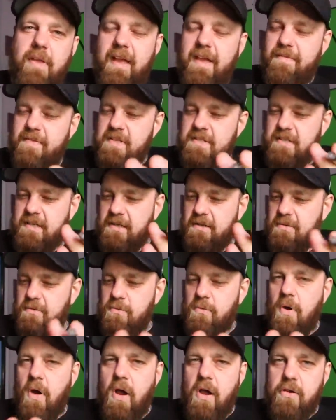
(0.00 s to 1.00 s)
They have these like
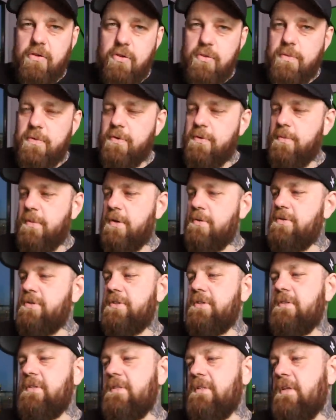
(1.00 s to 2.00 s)
raw human
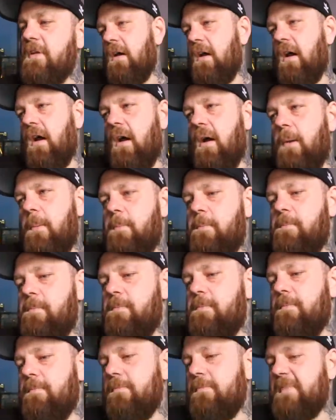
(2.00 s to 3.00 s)
emotions,
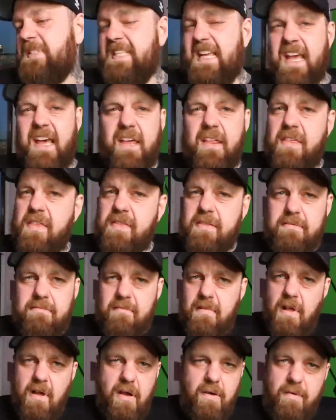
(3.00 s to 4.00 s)
death,
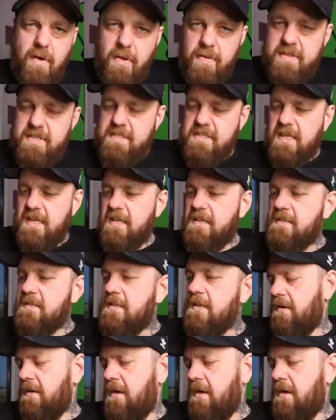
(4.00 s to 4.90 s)
love, all these things.